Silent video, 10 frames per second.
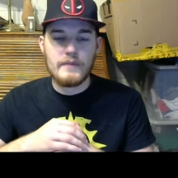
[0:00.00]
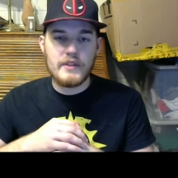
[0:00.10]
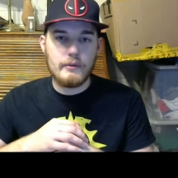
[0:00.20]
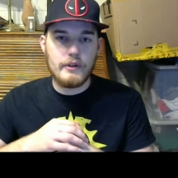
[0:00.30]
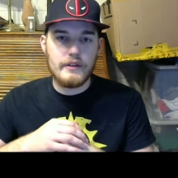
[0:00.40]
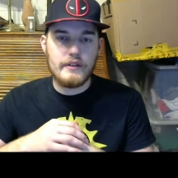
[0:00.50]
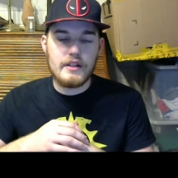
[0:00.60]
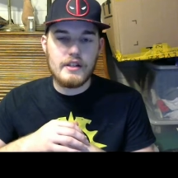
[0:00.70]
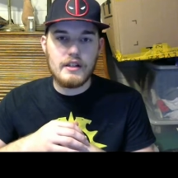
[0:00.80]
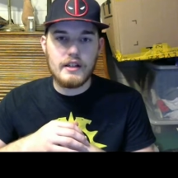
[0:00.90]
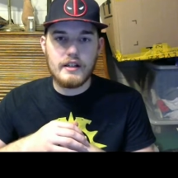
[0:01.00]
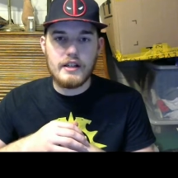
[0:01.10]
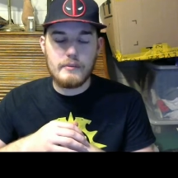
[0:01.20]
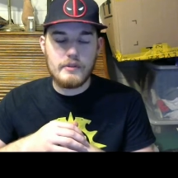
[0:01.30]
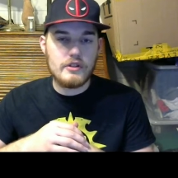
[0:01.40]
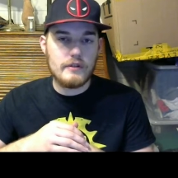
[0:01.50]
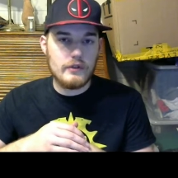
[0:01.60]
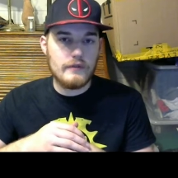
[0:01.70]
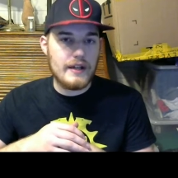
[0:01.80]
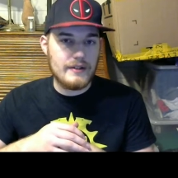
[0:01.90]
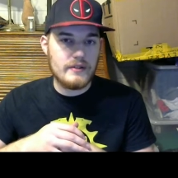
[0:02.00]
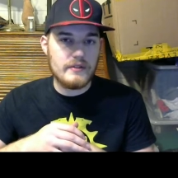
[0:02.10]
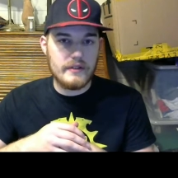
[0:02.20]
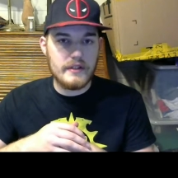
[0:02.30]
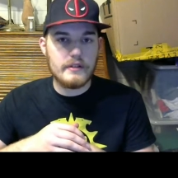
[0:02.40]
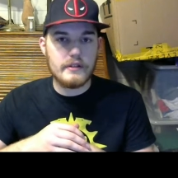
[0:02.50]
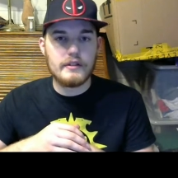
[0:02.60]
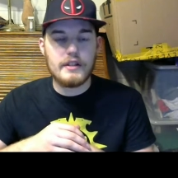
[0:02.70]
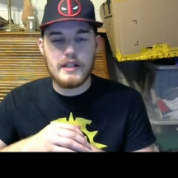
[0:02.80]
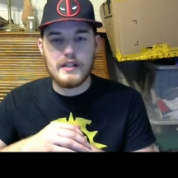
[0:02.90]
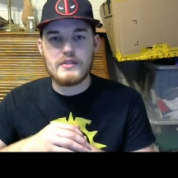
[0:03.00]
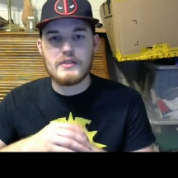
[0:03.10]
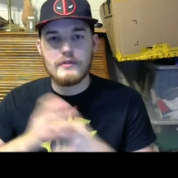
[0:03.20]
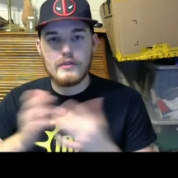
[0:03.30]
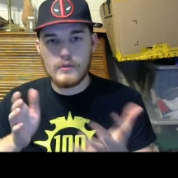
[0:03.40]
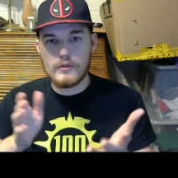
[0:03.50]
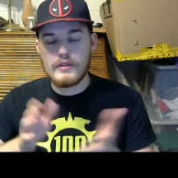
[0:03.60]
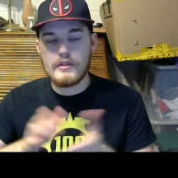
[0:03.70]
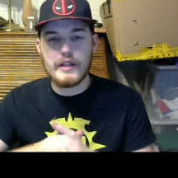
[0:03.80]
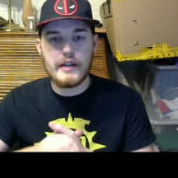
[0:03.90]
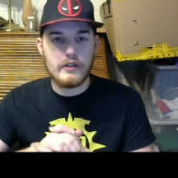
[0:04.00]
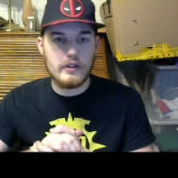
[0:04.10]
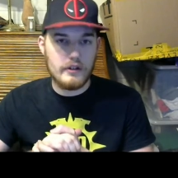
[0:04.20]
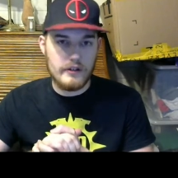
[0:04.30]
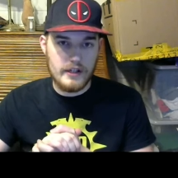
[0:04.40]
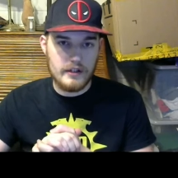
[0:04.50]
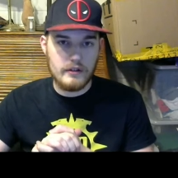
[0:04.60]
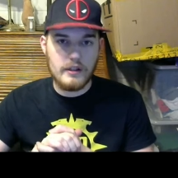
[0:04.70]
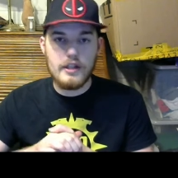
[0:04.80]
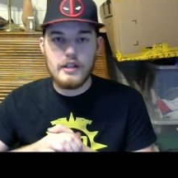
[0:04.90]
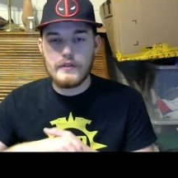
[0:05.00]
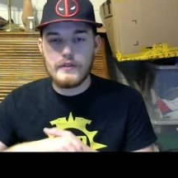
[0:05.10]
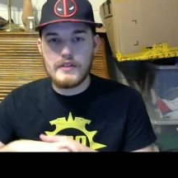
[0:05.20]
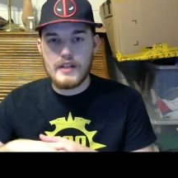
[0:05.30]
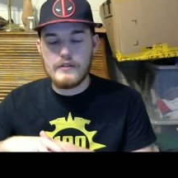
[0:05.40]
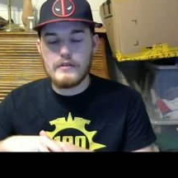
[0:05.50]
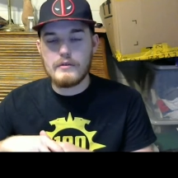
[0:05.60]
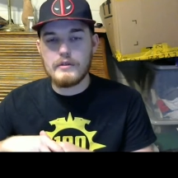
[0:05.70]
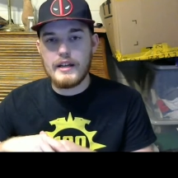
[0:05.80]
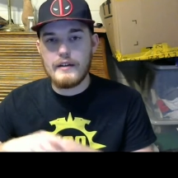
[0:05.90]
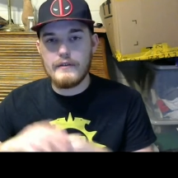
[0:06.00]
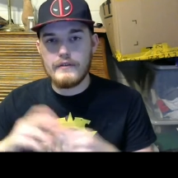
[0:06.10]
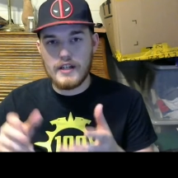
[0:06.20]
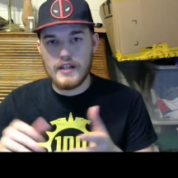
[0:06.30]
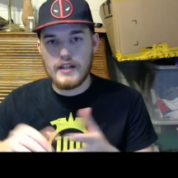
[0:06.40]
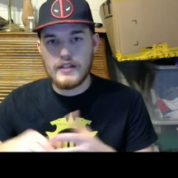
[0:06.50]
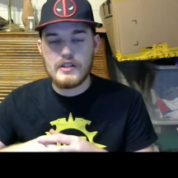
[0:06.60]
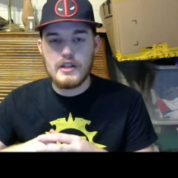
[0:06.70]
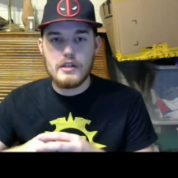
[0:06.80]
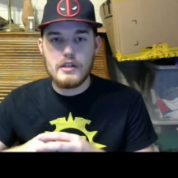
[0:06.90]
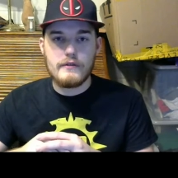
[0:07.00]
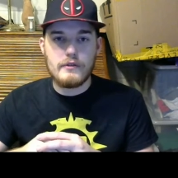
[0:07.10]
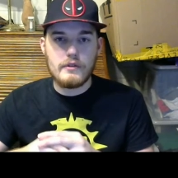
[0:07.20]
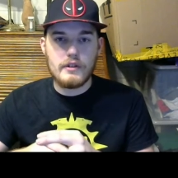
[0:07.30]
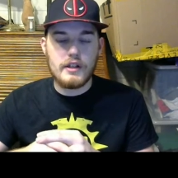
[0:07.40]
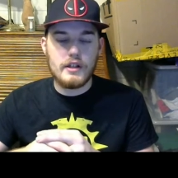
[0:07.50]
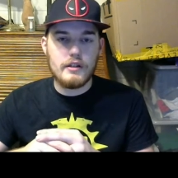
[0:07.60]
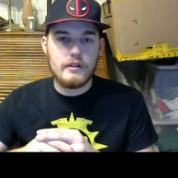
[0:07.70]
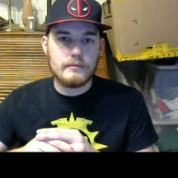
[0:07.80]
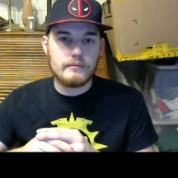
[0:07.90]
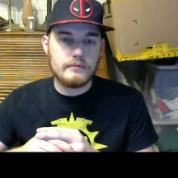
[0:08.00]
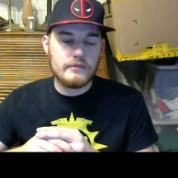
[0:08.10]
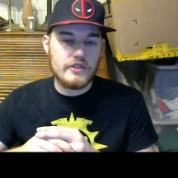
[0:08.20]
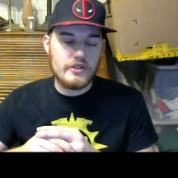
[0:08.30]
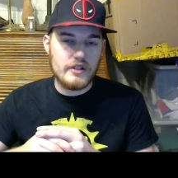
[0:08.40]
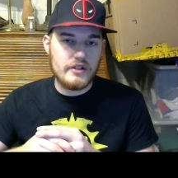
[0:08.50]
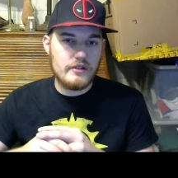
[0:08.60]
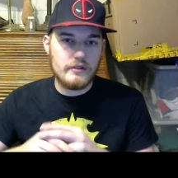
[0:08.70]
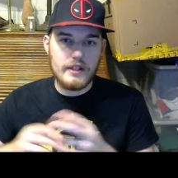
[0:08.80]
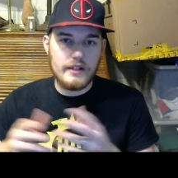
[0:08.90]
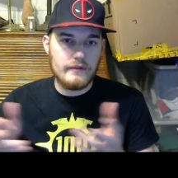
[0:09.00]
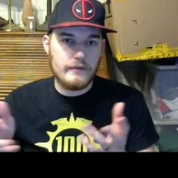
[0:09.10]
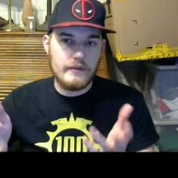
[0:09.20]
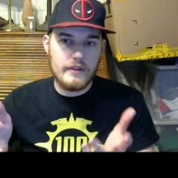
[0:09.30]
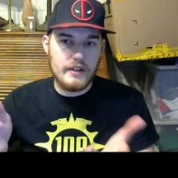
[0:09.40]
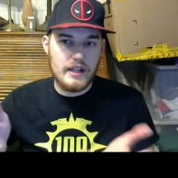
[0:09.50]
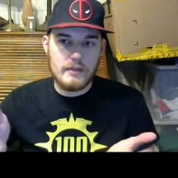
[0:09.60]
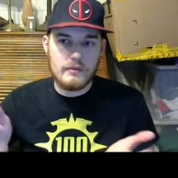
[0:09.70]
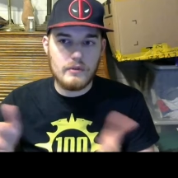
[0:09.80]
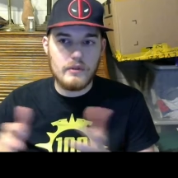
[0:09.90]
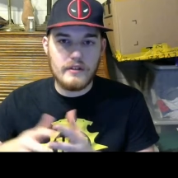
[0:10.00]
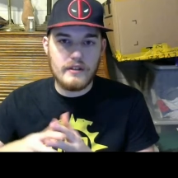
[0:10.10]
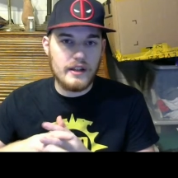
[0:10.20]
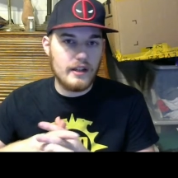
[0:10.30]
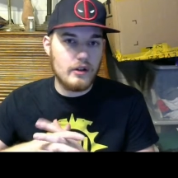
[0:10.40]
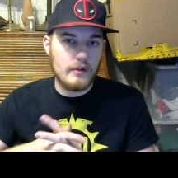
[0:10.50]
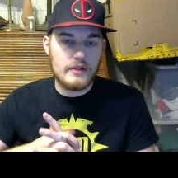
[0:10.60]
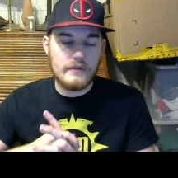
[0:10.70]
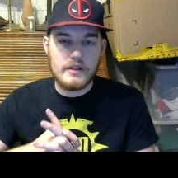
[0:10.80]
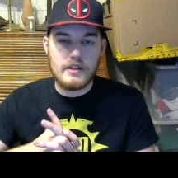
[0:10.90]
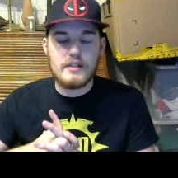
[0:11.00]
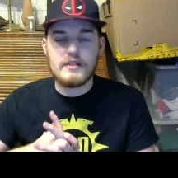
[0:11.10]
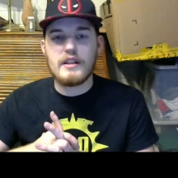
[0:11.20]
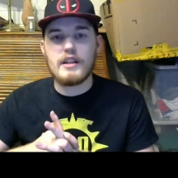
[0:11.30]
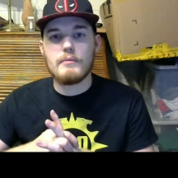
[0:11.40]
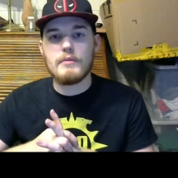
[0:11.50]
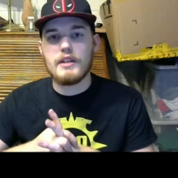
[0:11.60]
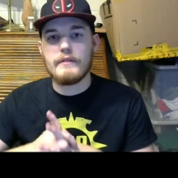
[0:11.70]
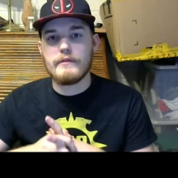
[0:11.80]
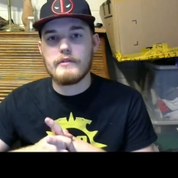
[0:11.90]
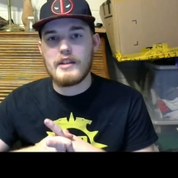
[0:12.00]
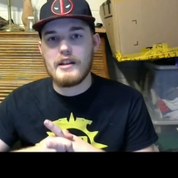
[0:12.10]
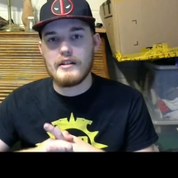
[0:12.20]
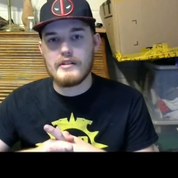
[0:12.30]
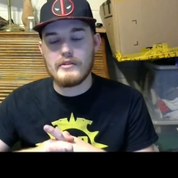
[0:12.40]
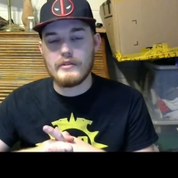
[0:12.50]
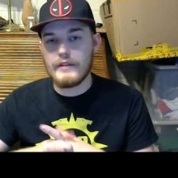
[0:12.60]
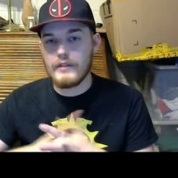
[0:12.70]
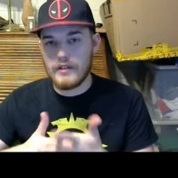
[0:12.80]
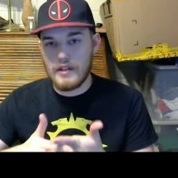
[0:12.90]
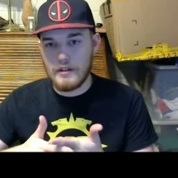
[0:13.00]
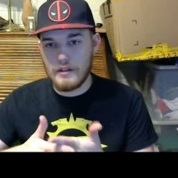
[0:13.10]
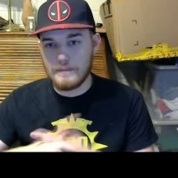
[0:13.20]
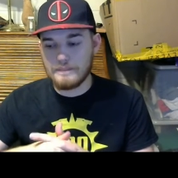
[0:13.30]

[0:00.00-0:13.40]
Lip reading: with the image of your faction's leader in it. So for Order, you'll have Alariel. For Death, you will have Nagash. For Destruction, you'll have the named orc that I always forget his name. And for Chaos, you'll have Archaon.